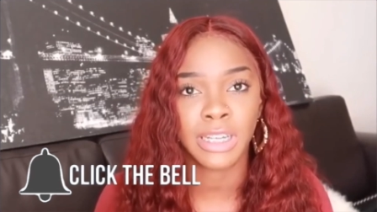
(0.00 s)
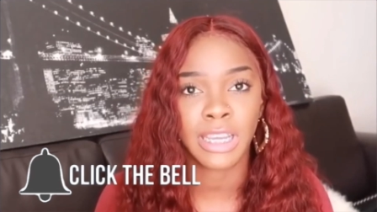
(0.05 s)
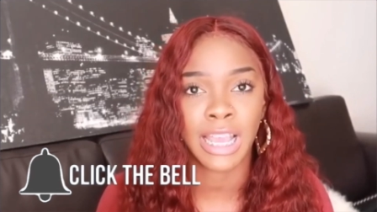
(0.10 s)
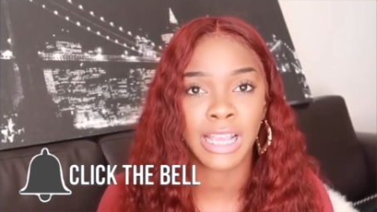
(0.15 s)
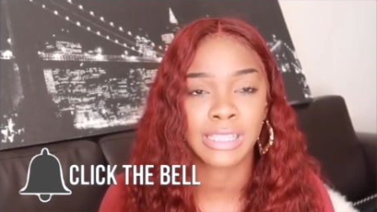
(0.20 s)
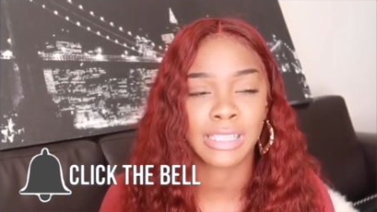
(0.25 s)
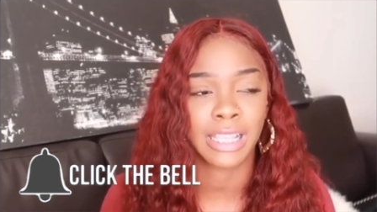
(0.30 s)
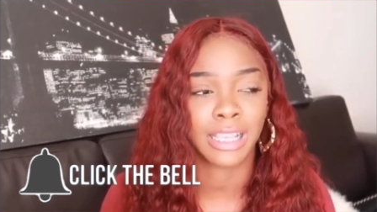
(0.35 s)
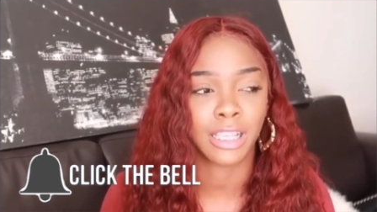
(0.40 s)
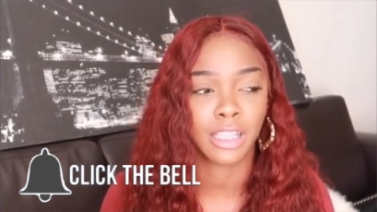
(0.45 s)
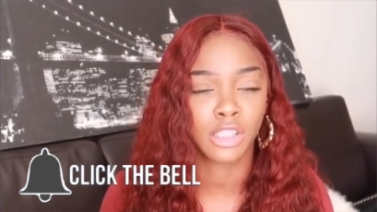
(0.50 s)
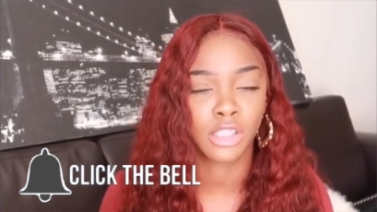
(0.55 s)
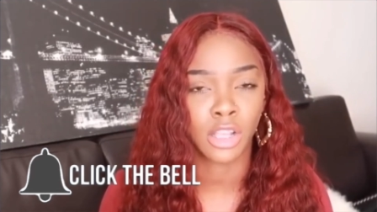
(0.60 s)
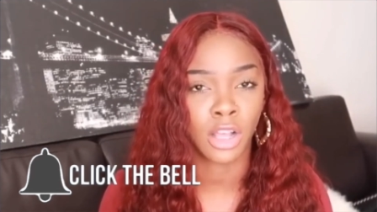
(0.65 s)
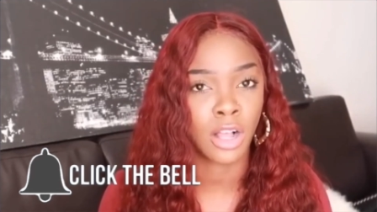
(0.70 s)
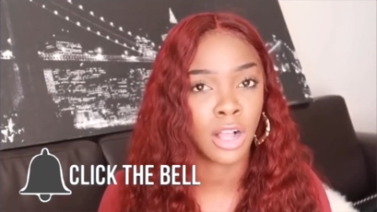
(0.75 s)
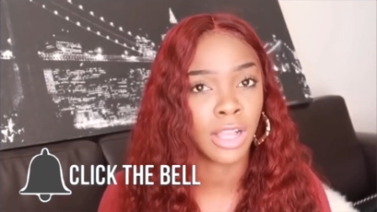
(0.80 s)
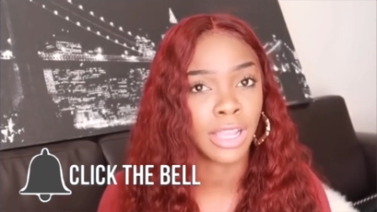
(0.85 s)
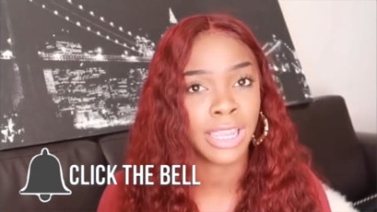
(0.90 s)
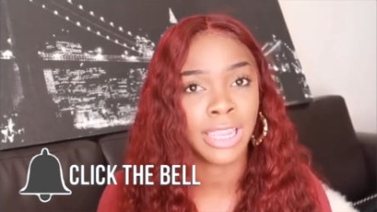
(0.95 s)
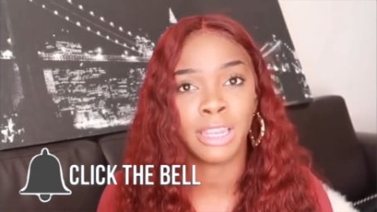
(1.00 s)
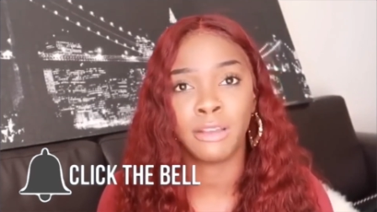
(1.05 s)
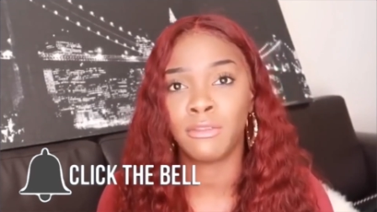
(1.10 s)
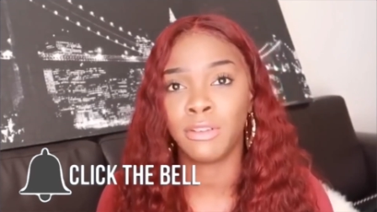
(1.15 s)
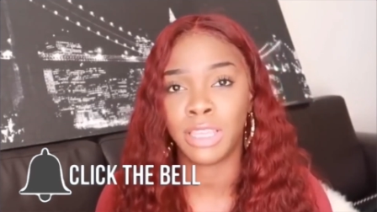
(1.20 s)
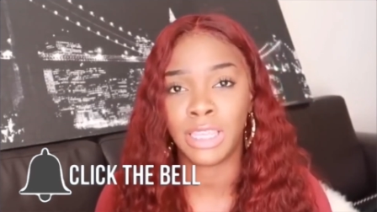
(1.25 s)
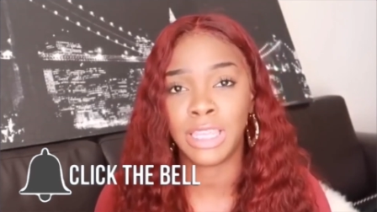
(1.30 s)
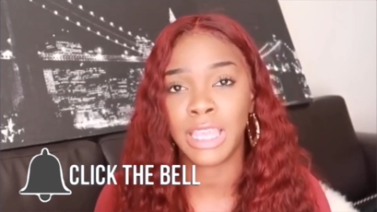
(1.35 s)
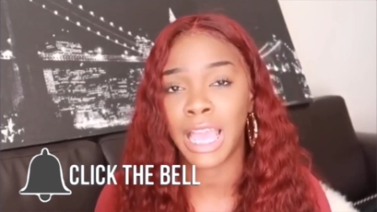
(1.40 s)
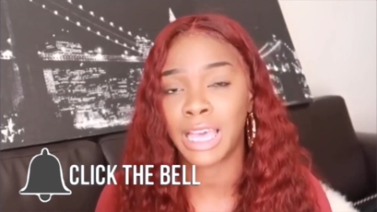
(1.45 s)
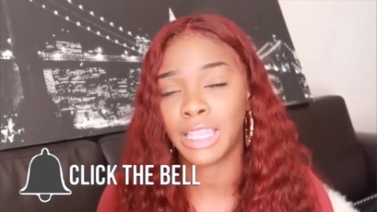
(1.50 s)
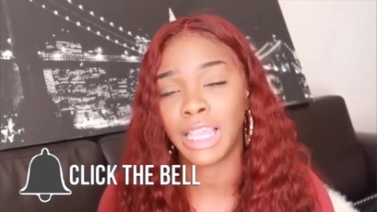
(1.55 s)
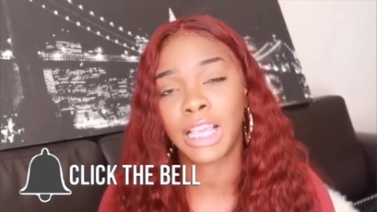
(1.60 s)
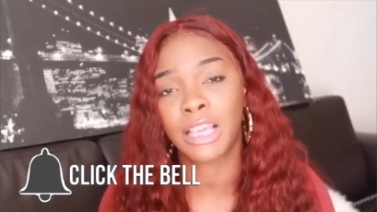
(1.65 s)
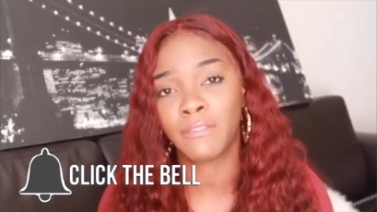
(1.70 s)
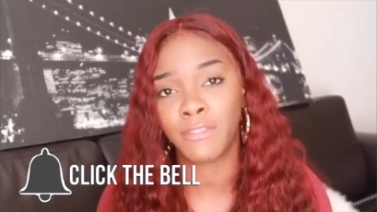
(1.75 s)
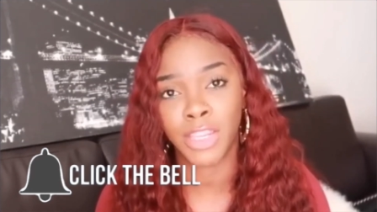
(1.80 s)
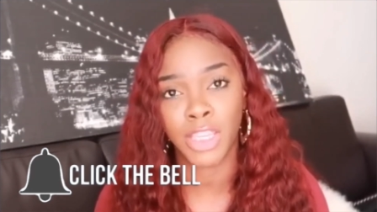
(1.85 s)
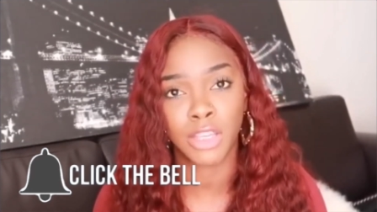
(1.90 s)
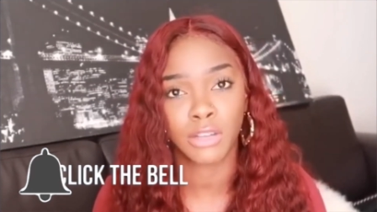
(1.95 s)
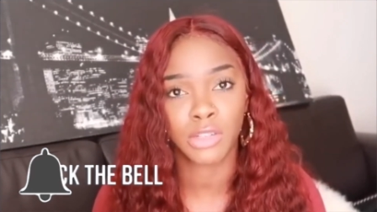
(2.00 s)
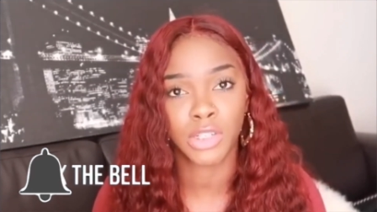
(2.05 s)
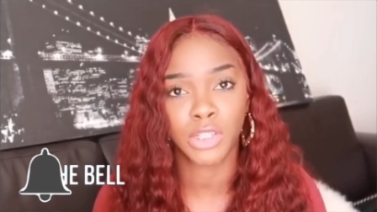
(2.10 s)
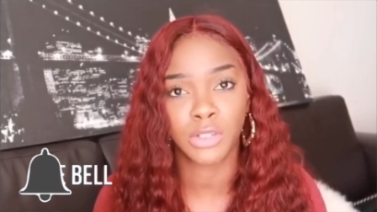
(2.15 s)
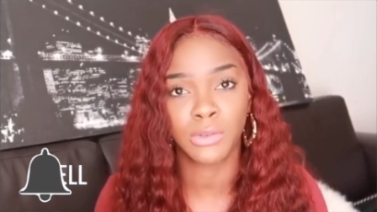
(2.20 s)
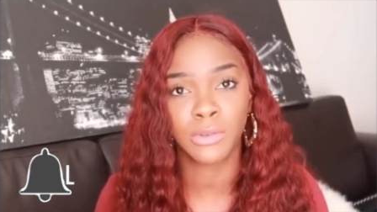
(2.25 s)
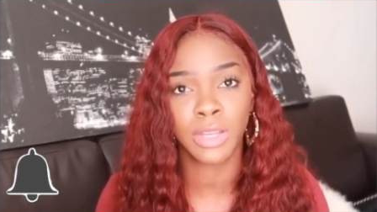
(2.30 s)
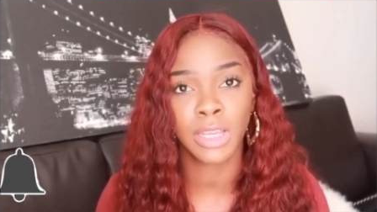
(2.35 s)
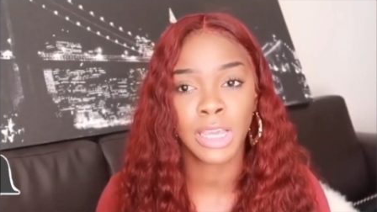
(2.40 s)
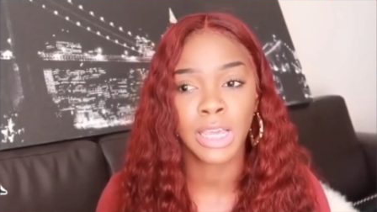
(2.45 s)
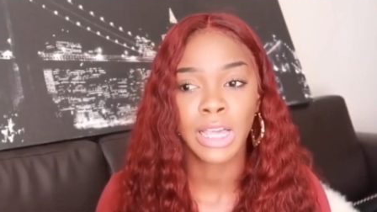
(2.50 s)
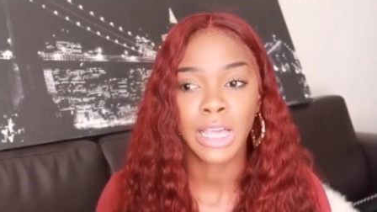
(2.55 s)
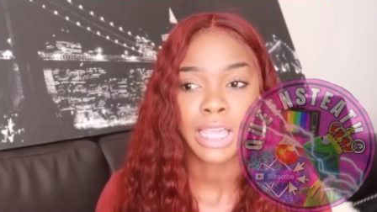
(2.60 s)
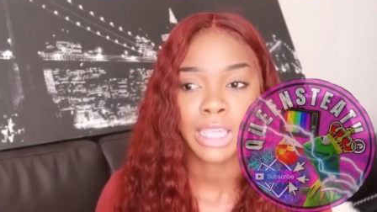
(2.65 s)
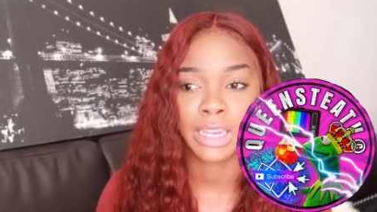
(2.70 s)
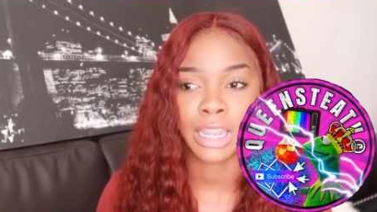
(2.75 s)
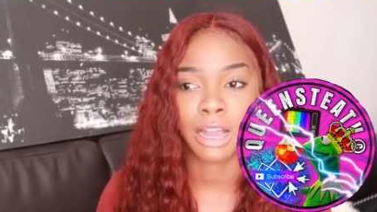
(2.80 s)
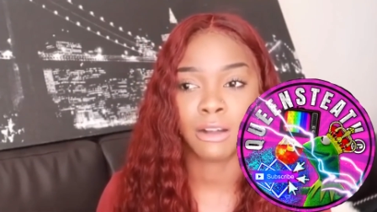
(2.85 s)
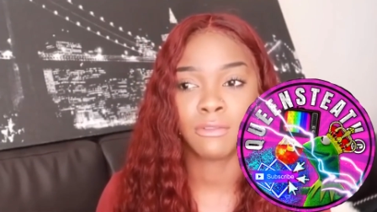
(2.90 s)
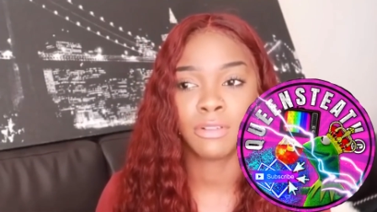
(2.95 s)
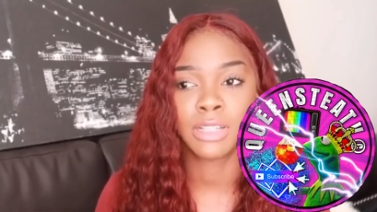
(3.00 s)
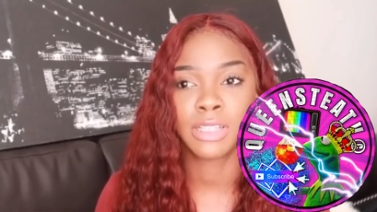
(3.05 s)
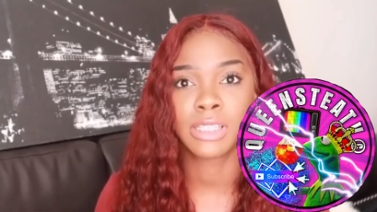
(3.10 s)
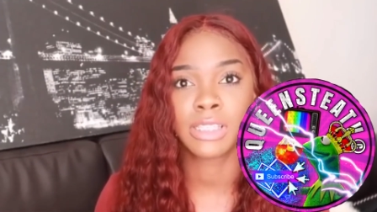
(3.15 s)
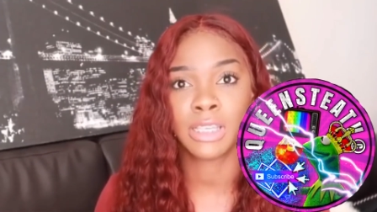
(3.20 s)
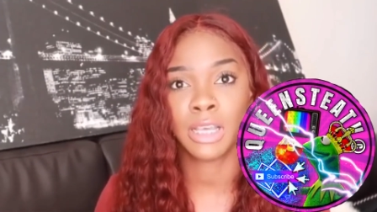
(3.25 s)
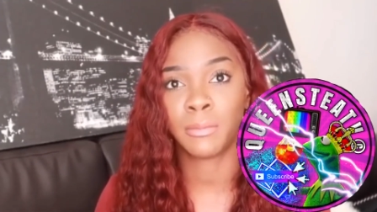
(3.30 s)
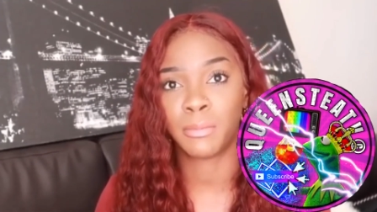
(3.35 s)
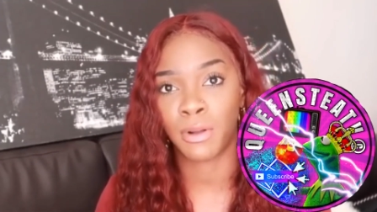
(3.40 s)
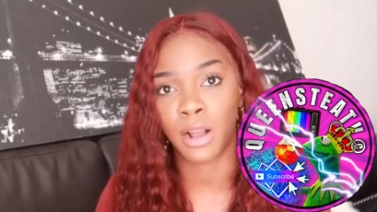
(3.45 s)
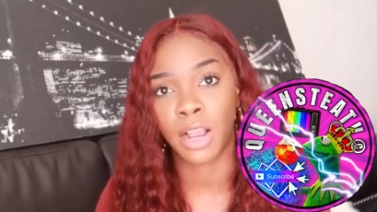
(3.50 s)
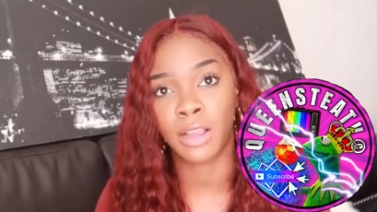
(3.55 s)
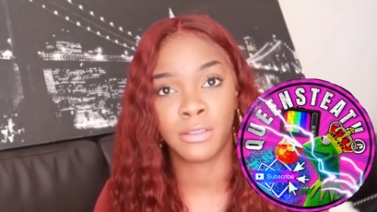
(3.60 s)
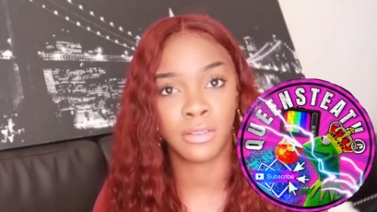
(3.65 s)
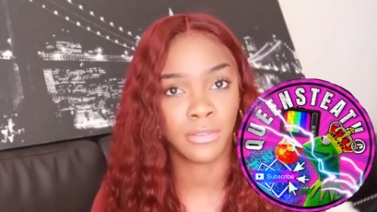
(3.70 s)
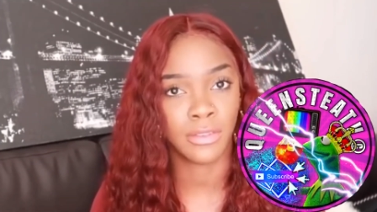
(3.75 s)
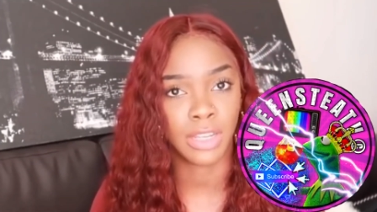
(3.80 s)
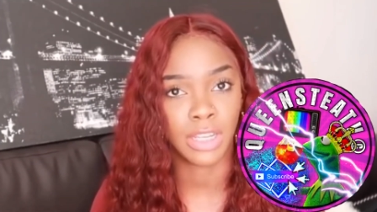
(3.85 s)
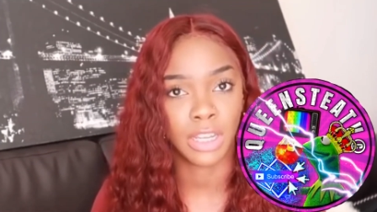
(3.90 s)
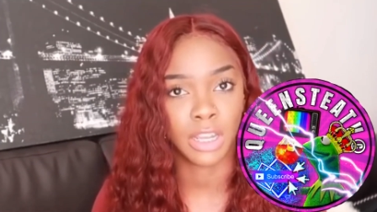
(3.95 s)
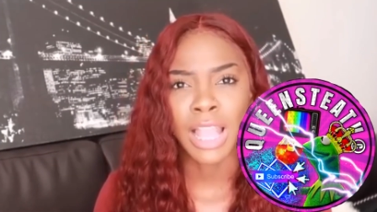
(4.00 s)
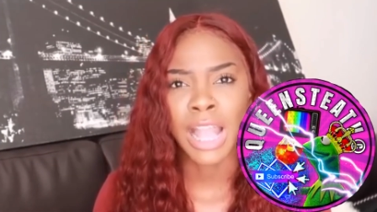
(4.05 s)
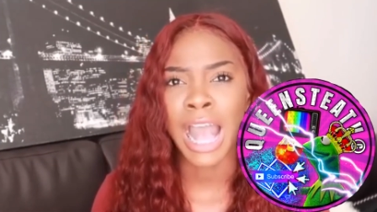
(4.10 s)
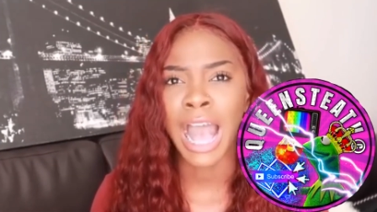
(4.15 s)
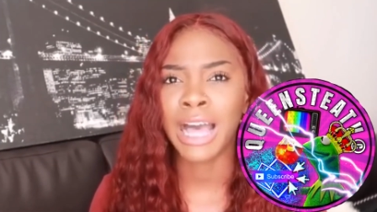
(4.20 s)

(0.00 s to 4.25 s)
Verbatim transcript: He has like a song and it, he had like a video shoot, and I was a part of the video.